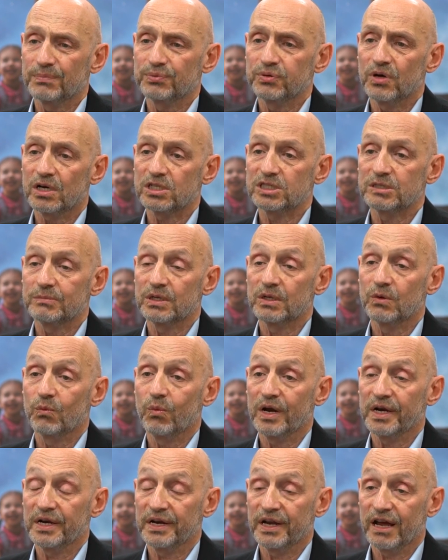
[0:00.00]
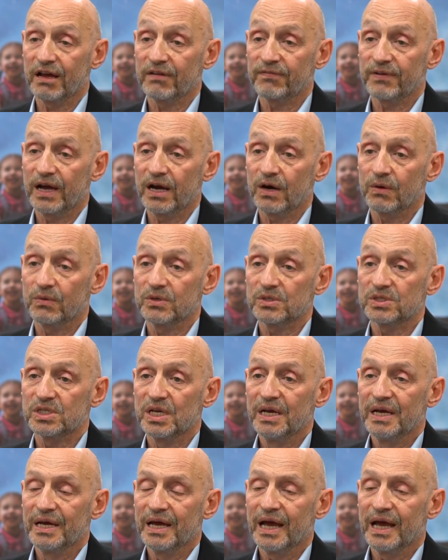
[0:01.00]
approximately 1.5 hours